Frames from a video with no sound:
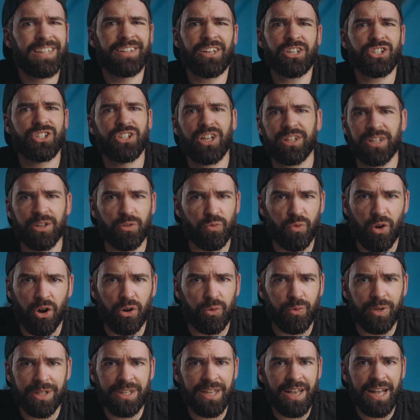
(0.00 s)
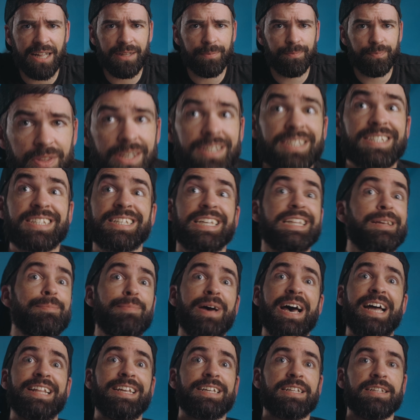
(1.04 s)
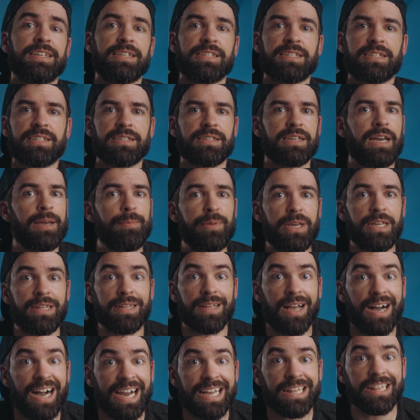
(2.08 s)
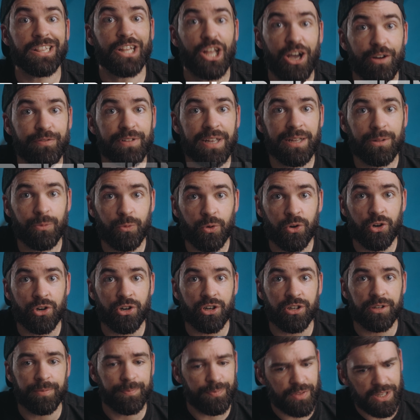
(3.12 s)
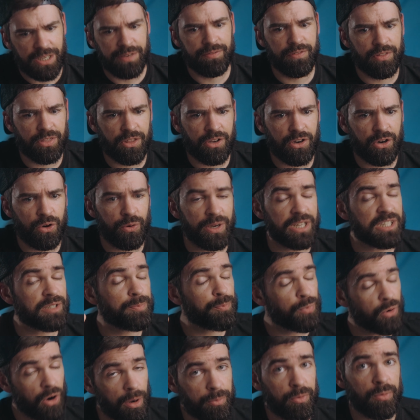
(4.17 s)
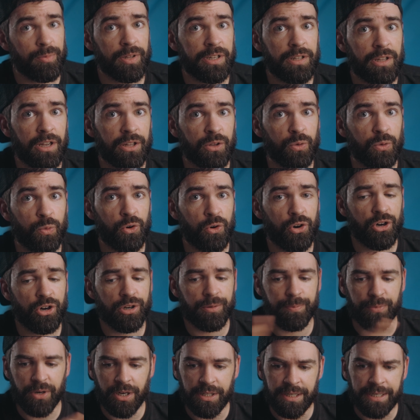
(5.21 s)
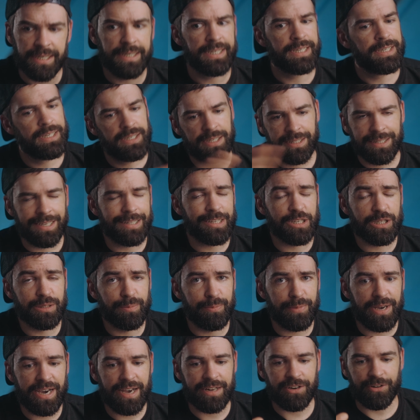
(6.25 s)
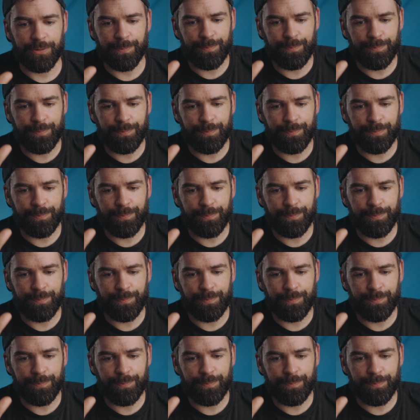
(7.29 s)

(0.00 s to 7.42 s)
There's nothing wrong with that. Cinematicness. I mean, I love that word, even though it's probably not a word, but that doesn't matter.